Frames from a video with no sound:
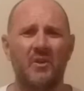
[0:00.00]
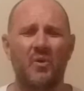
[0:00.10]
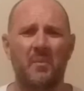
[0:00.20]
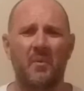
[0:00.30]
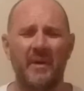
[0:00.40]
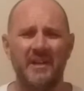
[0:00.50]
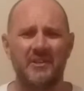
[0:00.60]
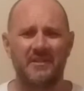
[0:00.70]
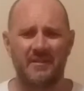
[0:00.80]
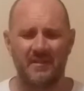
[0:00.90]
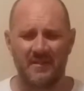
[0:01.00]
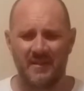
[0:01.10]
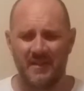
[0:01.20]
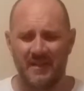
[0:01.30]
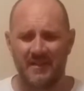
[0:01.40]
corporation.
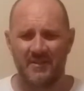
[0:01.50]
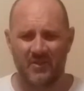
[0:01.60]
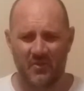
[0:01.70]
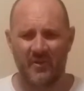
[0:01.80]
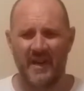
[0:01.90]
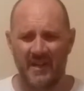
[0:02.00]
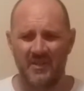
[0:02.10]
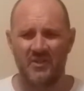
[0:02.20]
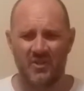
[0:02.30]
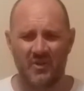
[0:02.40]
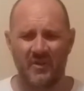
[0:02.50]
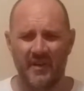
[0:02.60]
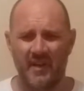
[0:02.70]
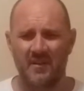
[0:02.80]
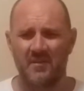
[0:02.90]
created
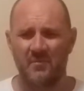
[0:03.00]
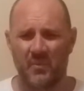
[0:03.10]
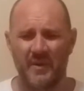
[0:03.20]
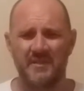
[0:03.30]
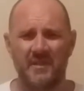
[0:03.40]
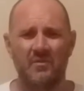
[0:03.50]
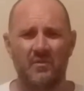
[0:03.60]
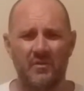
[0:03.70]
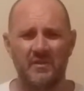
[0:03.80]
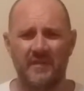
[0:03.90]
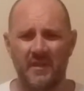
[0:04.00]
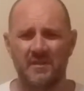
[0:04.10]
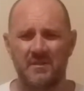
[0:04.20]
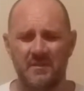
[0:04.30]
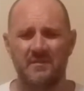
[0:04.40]
during President
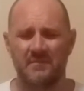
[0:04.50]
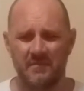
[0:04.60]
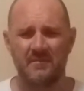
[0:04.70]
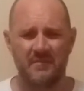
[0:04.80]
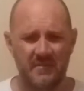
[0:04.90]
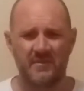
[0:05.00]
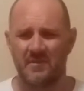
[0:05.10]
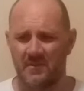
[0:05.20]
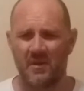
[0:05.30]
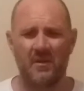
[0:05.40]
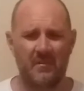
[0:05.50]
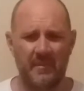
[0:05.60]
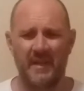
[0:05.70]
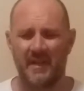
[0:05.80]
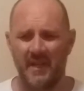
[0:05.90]
Roosevelt's term,
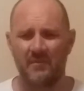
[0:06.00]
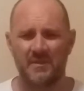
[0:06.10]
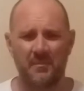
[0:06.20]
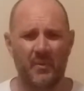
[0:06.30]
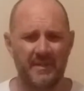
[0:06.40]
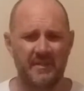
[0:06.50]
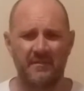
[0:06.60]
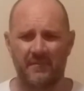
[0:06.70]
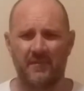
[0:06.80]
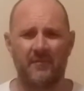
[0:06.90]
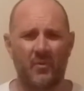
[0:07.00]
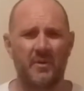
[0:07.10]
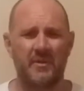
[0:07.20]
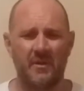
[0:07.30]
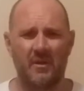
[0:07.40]
and he was a president for 4
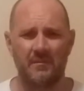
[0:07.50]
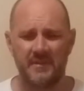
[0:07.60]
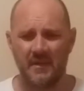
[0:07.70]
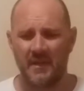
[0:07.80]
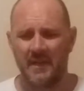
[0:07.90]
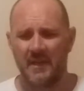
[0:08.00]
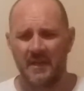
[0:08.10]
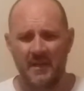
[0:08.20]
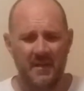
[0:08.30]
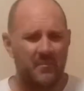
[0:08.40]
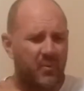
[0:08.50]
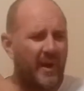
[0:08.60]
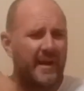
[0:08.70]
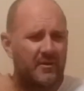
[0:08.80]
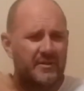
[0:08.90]
terms.
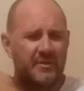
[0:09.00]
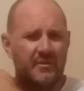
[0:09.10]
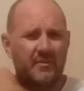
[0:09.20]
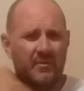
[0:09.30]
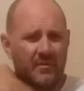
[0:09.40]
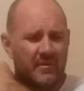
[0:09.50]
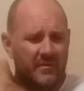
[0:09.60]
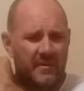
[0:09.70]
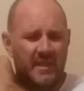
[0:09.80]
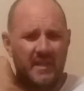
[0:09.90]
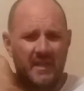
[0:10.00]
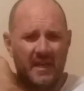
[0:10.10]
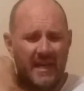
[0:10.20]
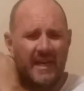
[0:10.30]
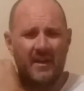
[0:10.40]
Prior to the
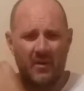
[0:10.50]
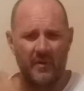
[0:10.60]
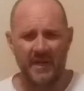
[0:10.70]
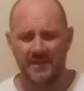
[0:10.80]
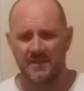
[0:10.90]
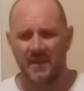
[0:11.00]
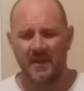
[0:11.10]
IRS,